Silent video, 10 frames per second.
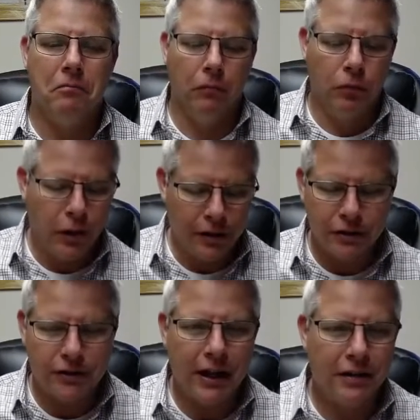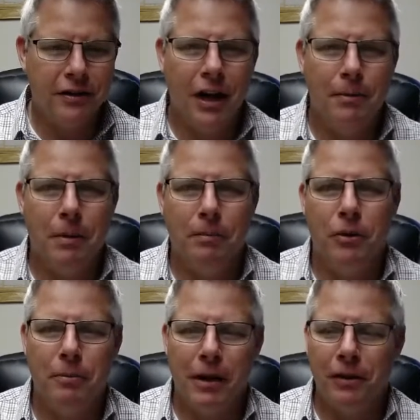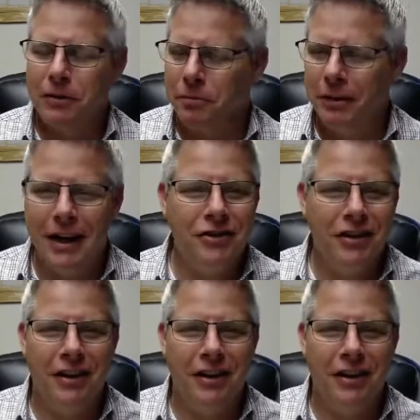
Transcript: this text and come up with a better explanation,